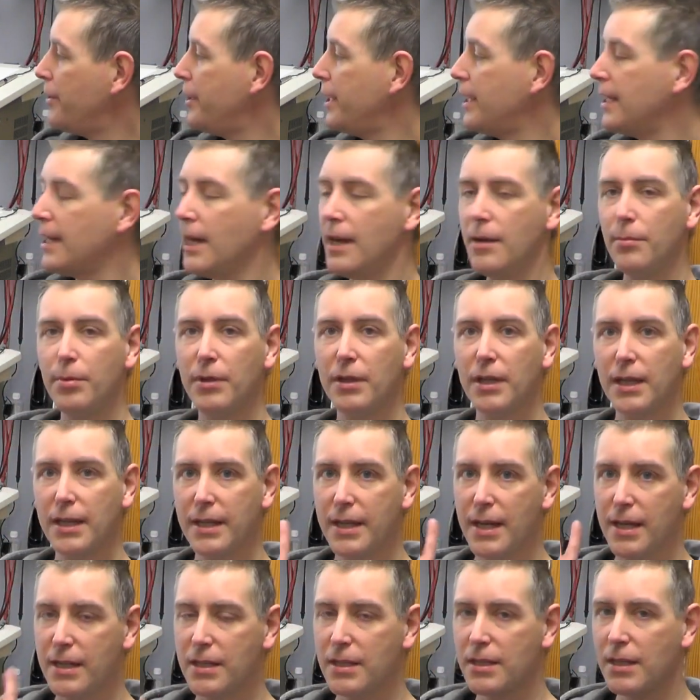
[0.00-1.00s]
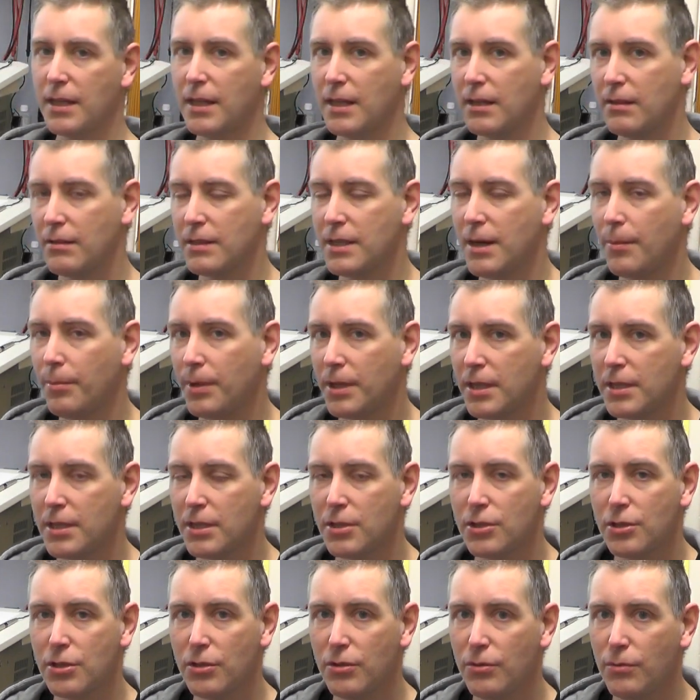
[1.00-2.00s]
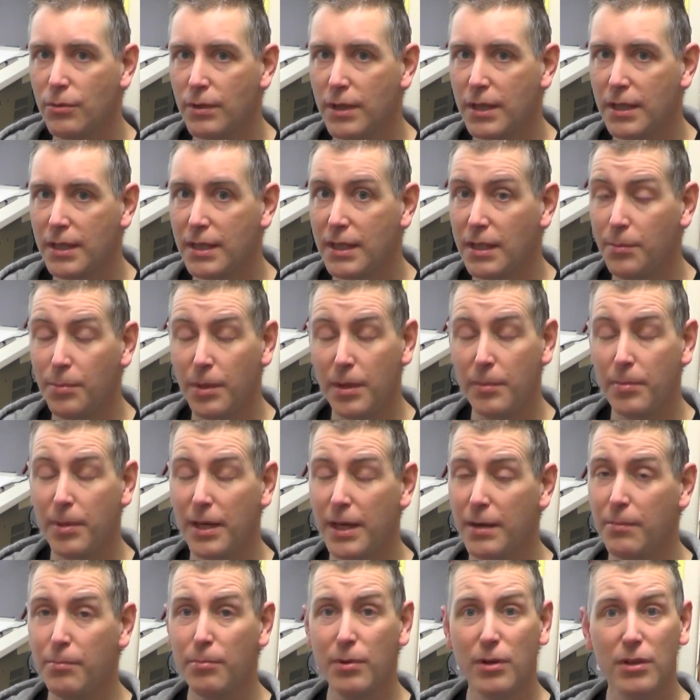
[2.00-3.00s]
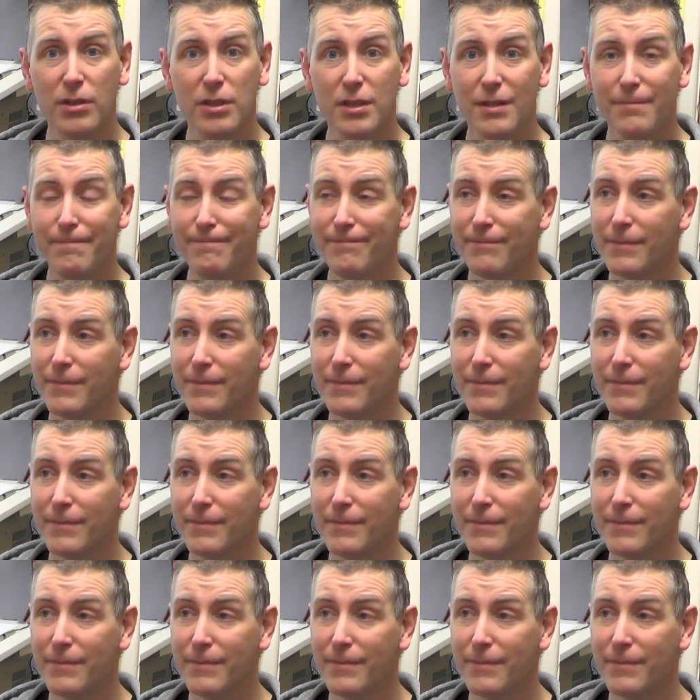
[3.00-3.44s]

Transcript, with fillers: the cable that connects the tablet to the DPB, but